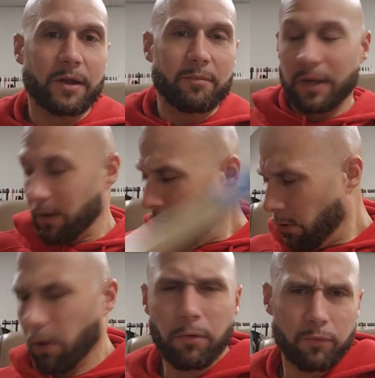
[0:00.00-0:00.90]
And everybody,
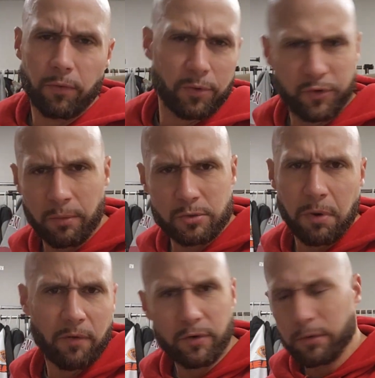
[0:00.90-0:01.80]
oh, oh so much
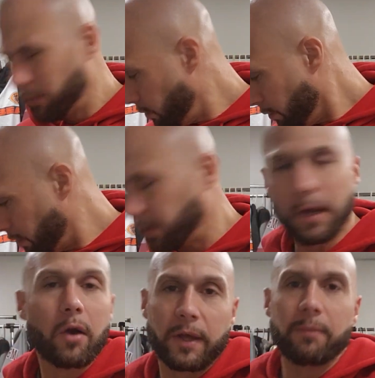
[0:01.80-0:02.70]
profit.
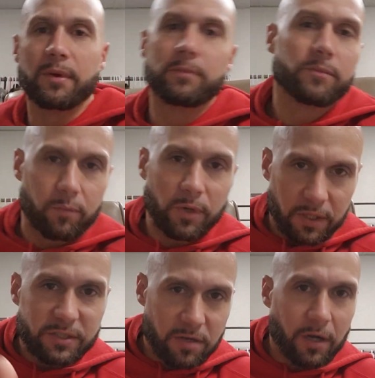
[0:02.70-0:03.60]
Okay, bro,
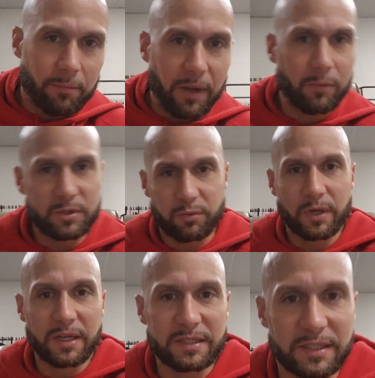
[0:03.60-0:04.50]
let's talk about what's
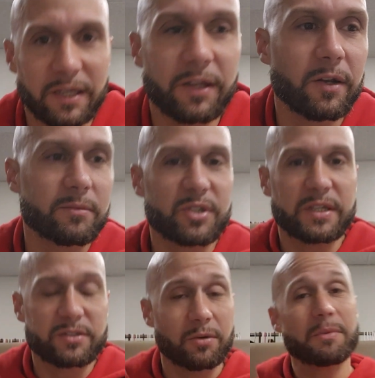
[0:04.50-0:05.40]
realistic. You know what I'm
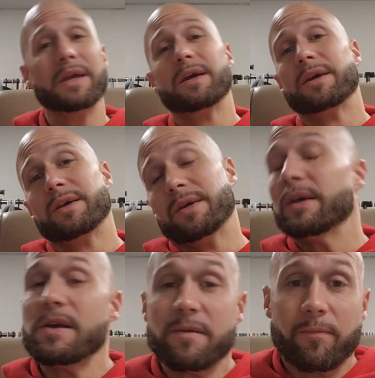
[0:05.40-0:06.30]
saying? So me,
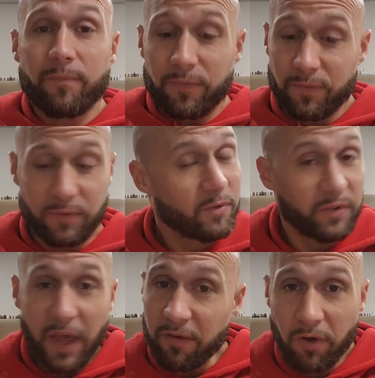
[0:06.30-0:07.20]

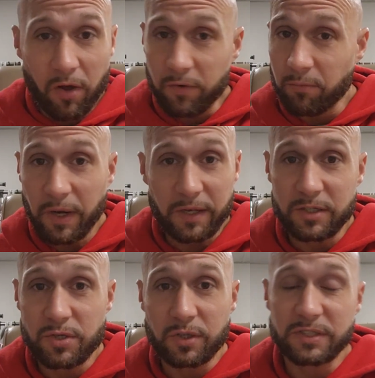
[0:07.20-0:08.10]
save all the money
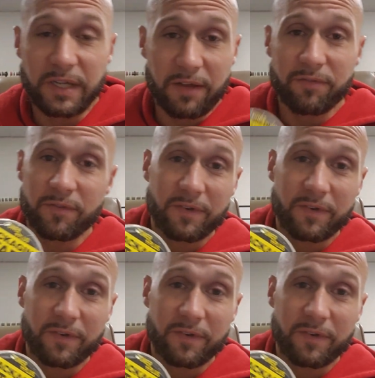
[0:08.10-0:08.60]
that you can save.